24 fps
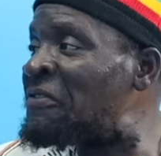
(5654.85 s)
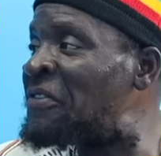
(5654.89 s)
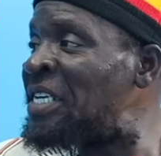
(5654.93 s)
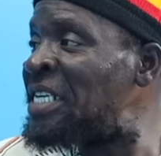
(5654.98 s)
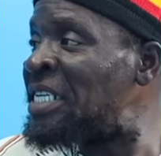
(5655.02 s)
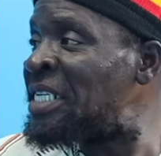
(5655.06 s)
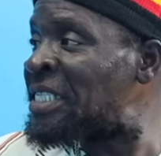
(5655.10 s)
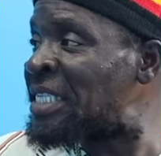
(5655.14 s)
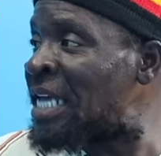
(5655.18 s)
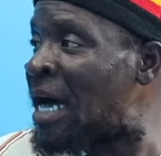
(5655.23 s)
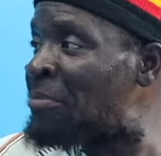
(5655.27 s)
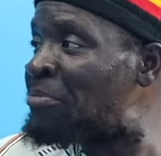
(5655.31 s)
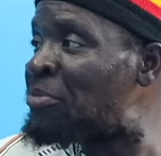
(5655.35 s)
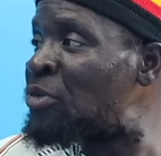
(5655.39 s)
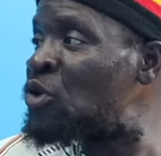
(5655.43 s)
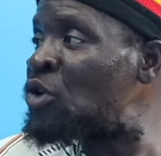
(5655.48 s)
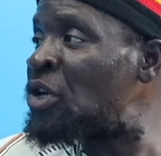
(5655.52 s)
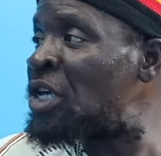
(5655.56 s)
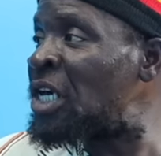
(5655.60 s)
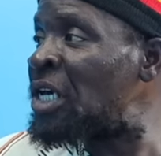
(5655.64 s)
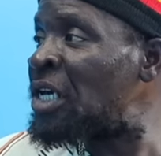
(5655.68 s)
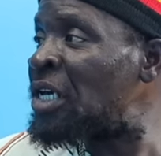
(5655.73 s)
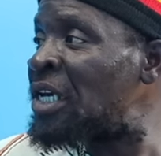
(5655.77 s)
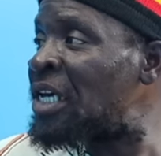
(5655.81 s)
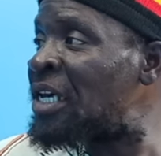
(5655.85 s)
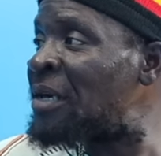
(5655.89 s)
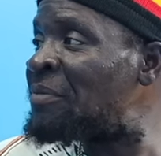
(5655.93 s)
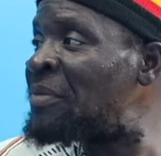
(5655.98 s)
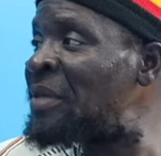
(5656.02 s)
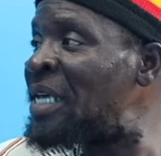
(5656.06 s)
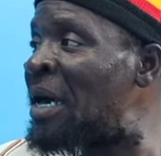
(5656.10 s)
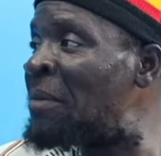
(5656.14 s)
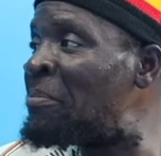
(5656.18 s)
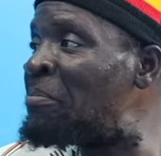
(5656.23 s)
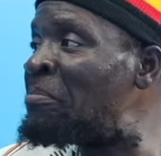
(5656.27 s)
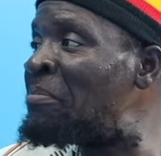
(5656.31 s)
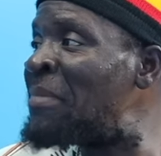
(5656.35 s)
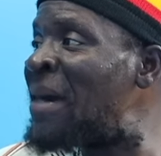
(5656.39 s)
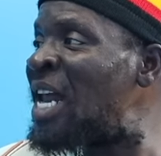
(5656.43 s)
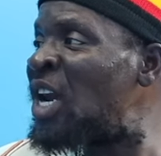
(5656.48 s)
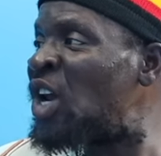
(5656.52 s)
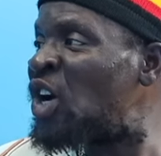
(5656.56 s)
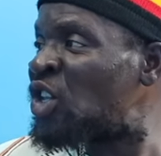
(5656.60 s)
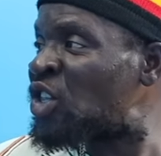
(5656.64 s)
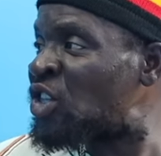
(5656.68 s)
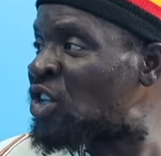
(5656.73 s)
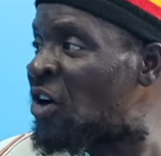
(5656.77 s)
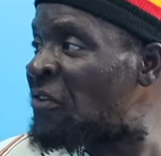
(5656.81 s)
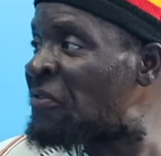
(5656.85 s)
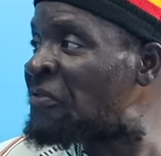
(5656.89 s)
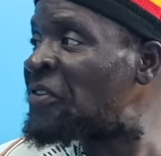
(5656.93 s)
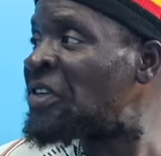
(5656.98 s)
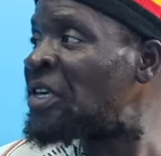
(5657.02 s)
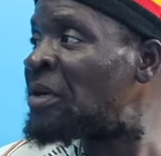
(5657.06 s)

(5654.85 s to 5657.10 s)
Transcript: Visa Pune, in the Melotoffee.